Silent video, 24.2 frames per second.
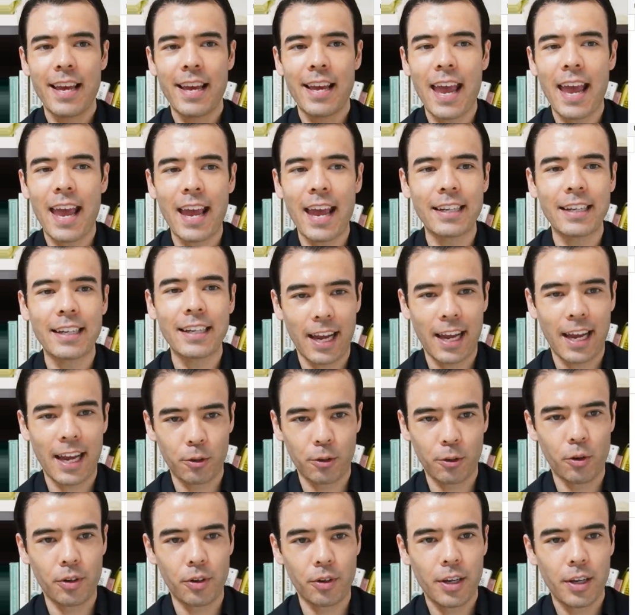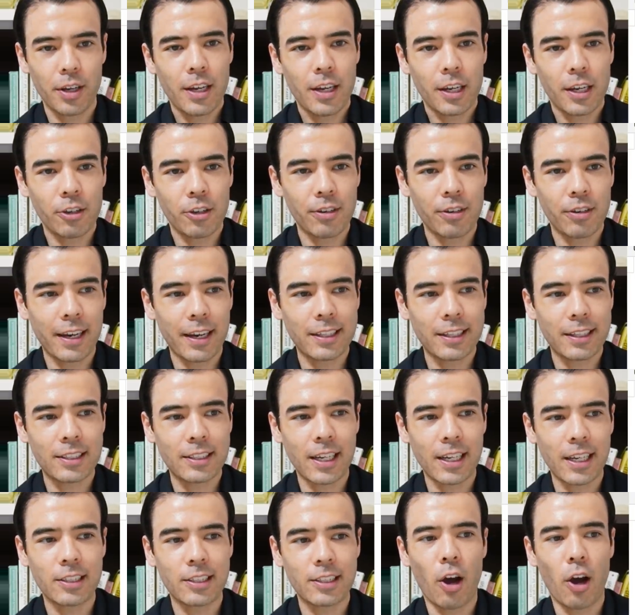anti-gold, United
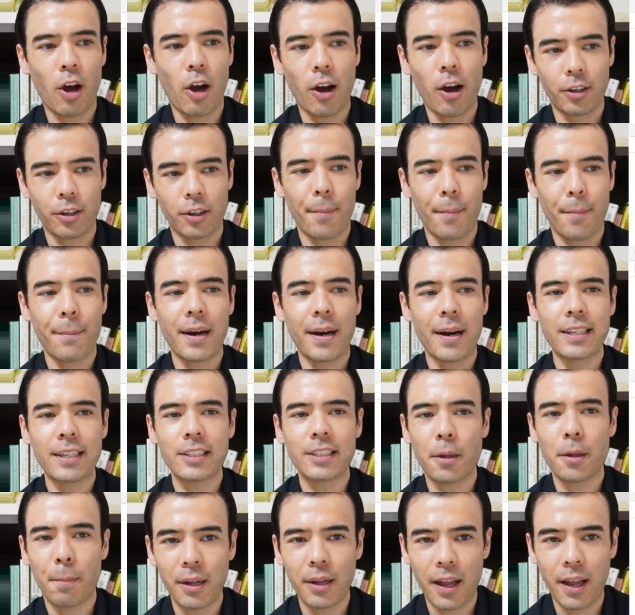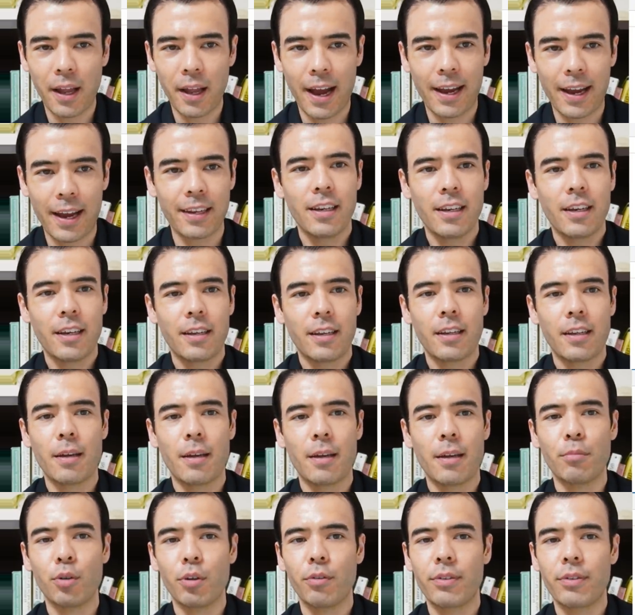States dollar money supply. They
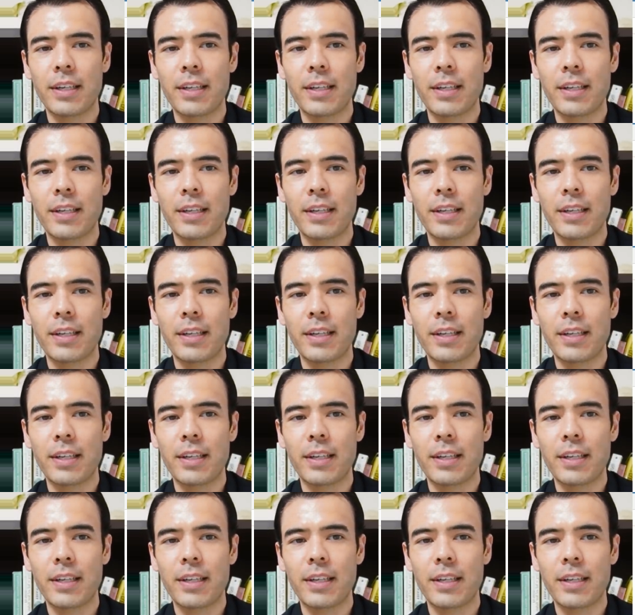move